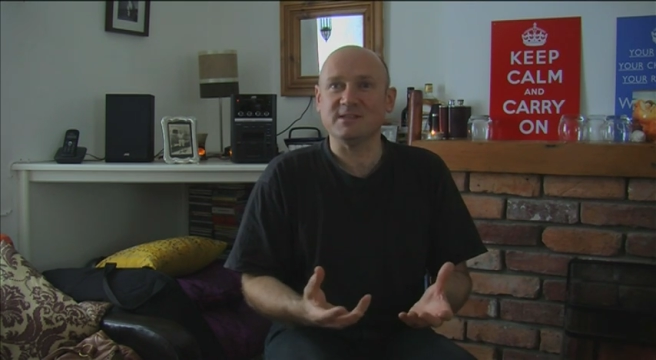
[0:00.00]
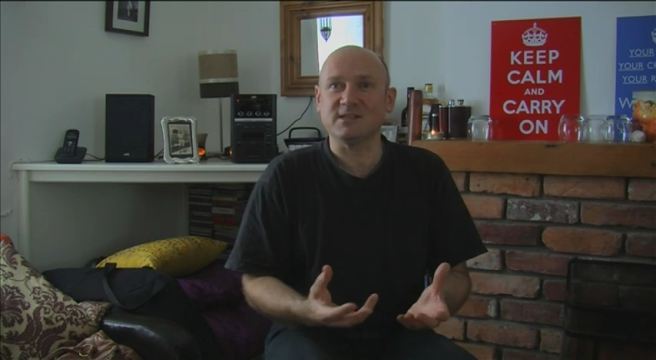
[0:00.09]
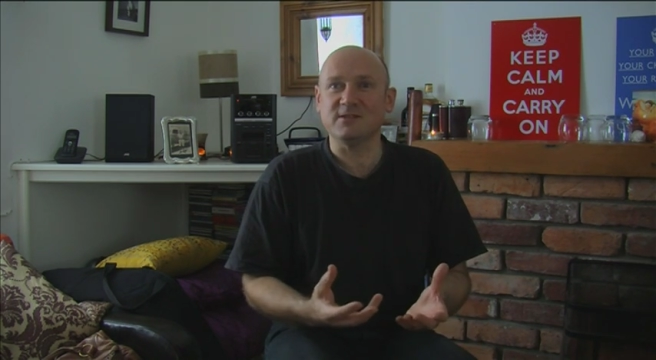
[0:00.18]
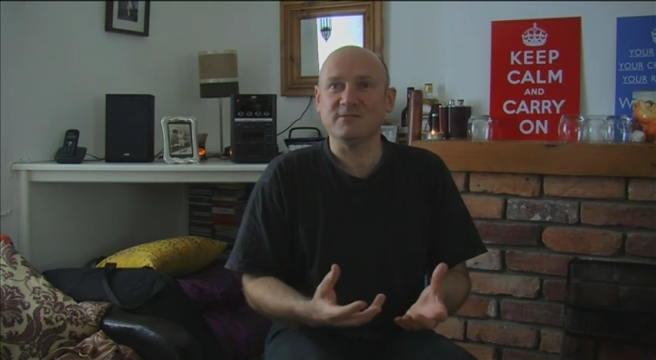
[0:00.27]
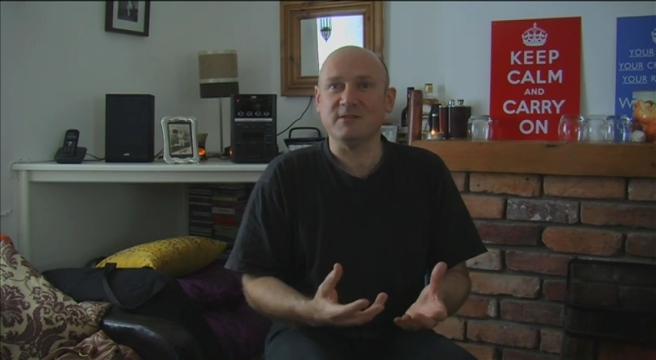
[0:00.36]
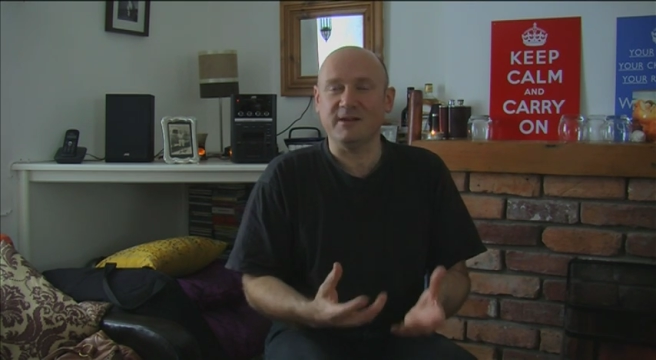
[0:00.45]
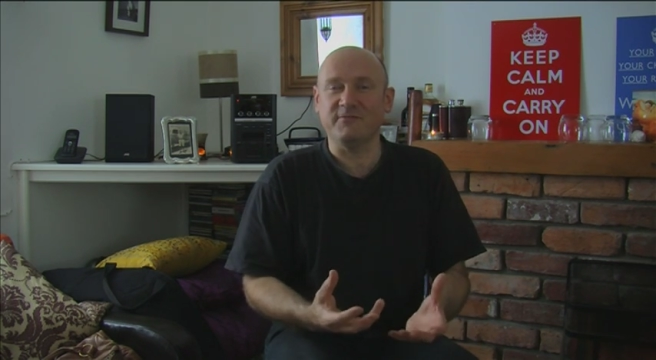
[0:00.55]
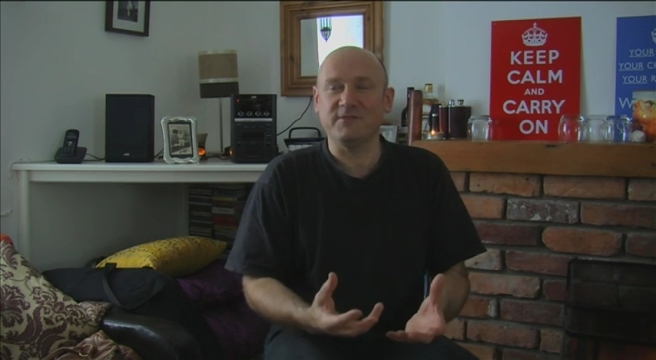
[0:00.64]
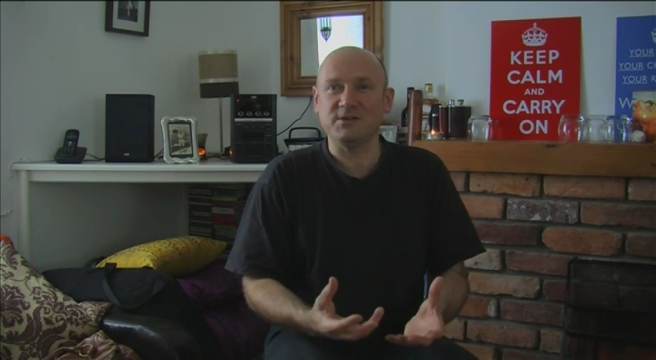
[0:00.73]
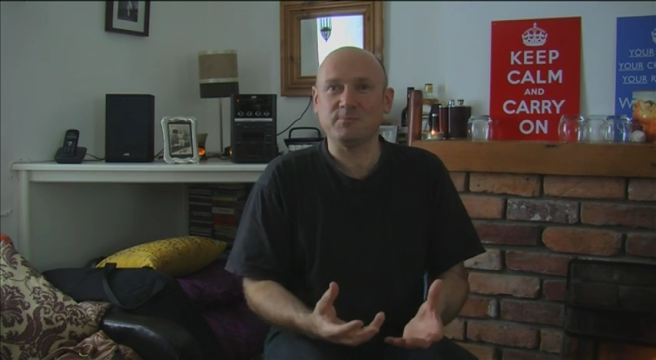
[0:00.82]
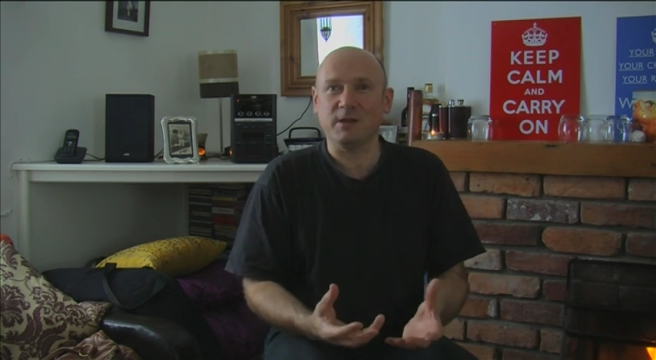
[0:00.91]
So I'd
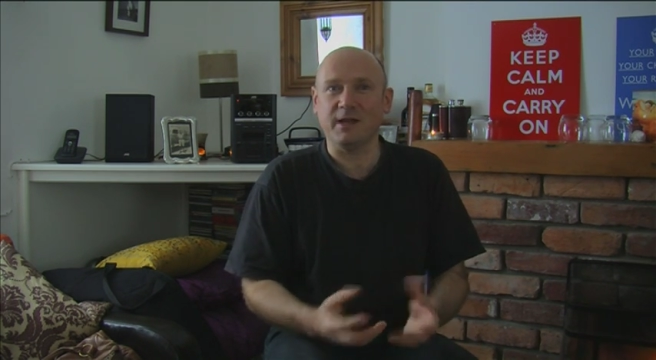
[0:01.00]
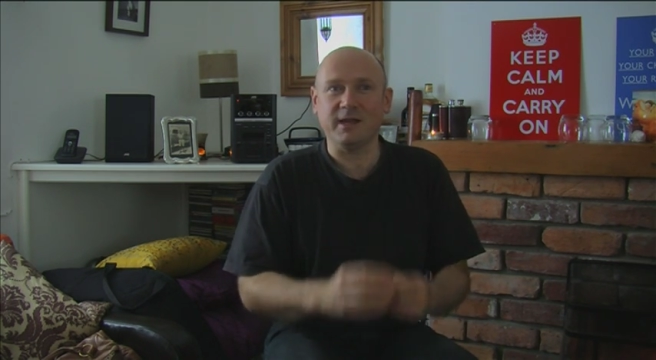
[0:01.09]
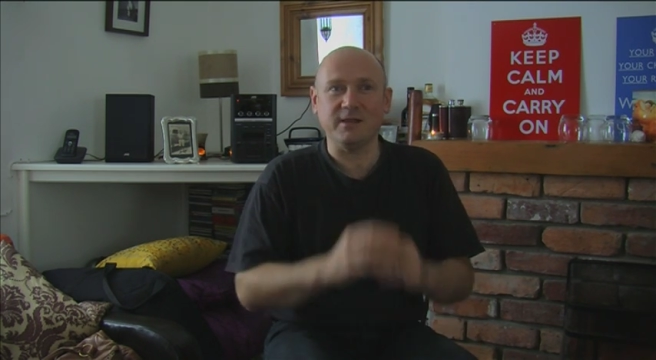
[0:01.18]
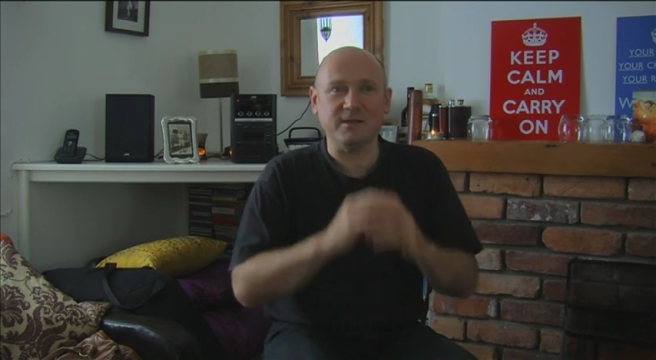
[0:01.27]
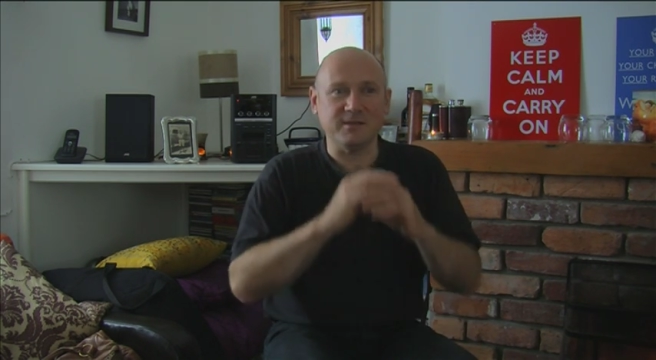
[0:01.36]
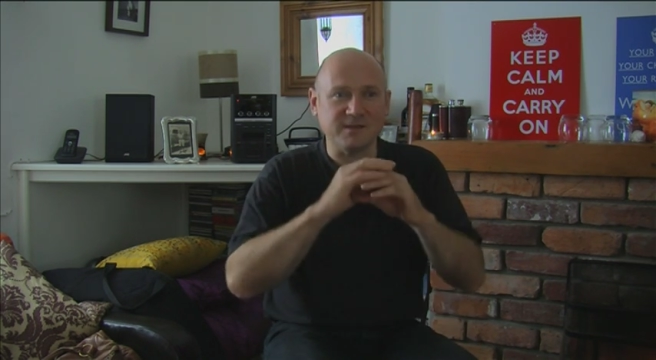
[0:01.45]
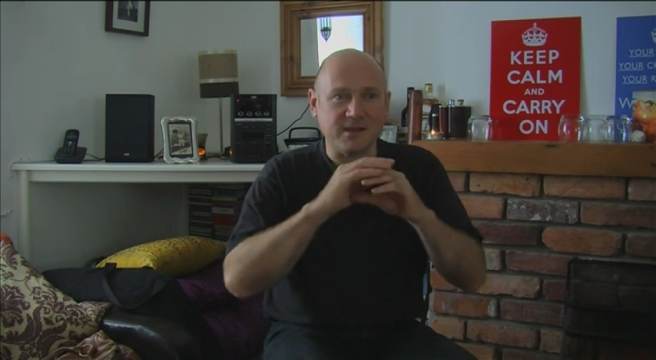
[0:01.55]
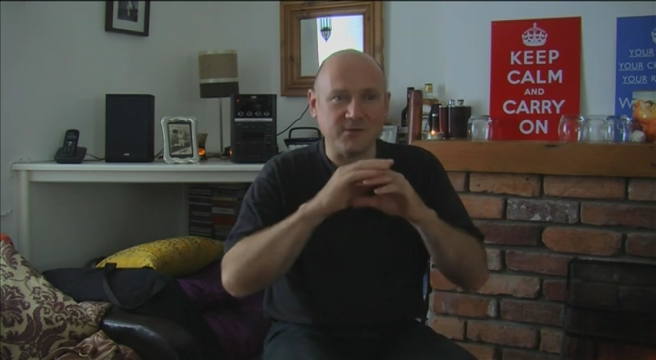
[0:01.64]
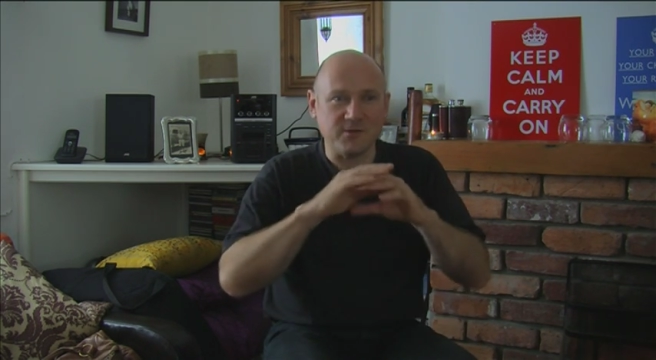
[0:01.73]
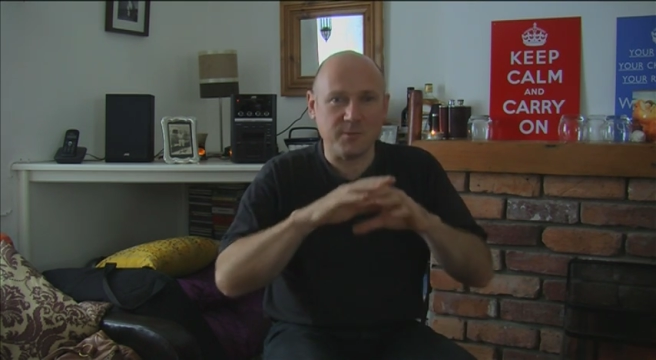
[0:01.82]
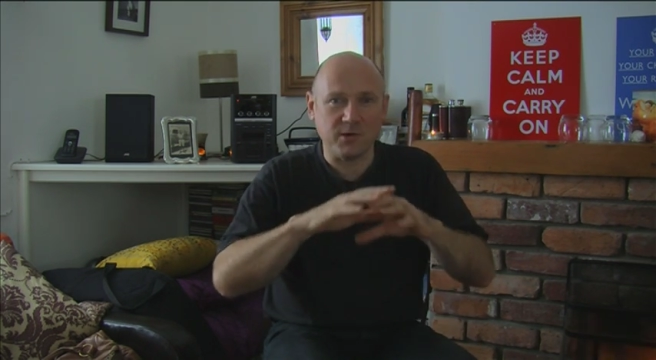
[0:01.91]
finish playing, the
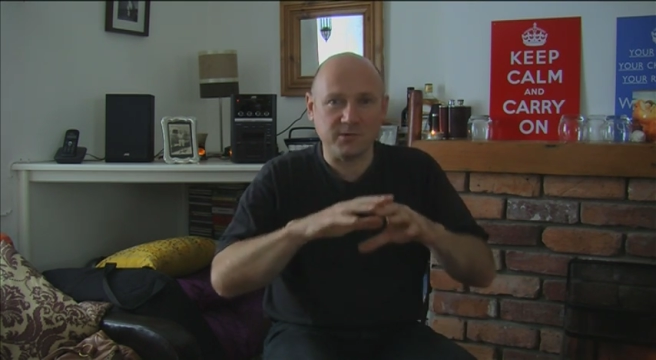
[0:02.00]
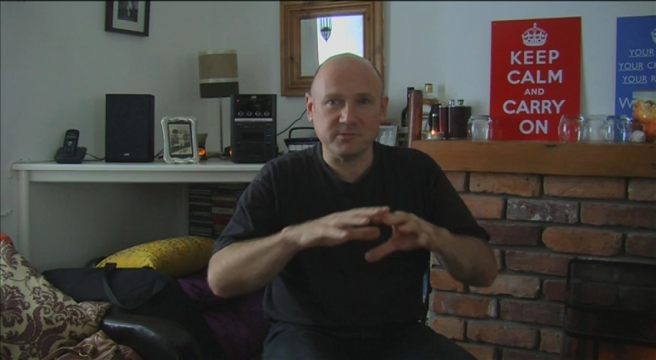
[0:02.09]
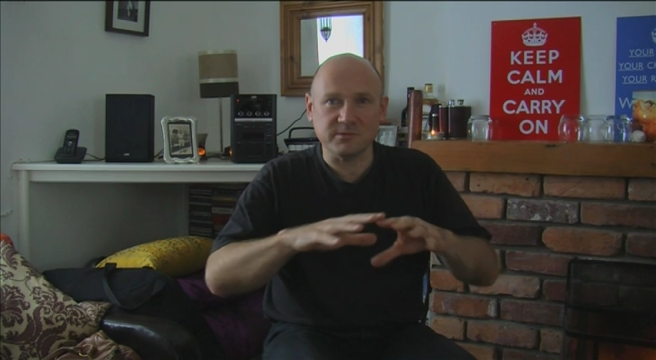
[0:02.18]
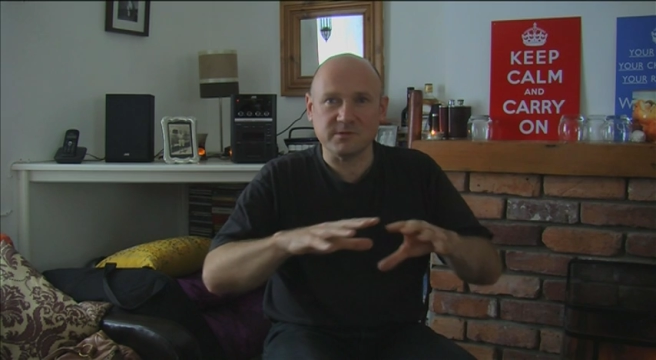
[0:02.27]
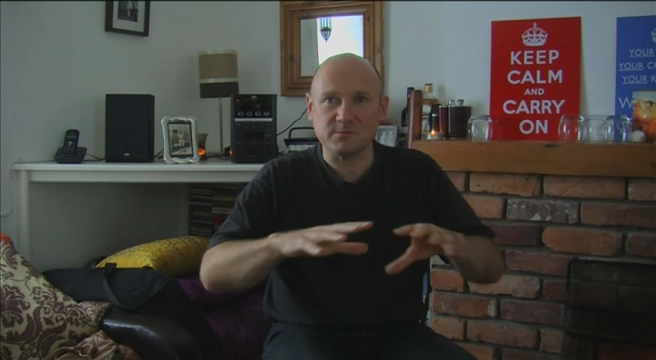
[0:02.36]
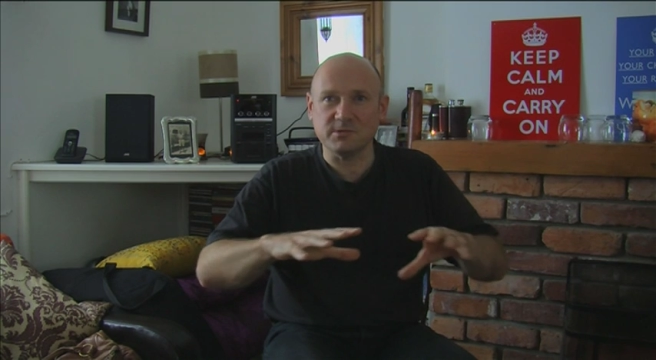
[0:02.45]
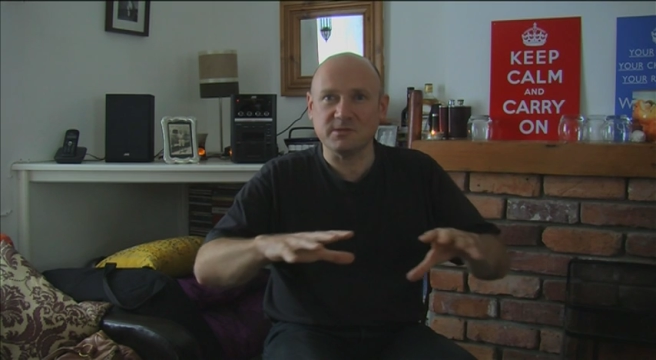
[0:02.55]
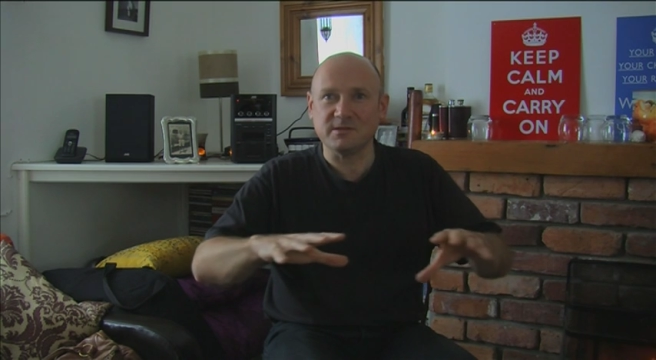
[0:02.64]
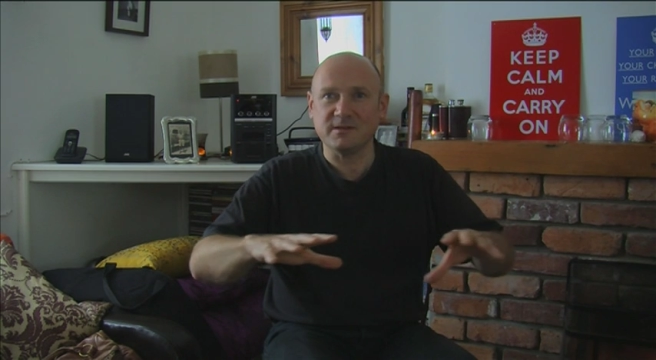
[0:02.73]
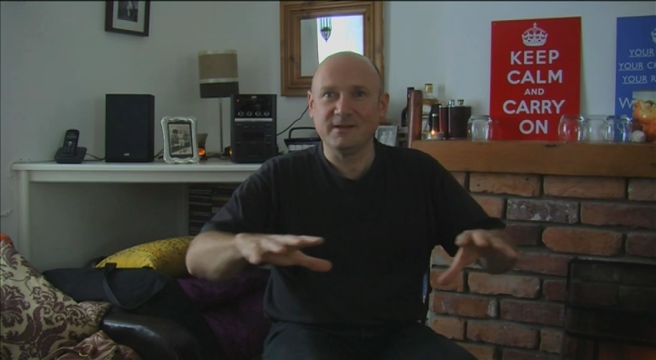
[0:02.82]
sound of the bowls would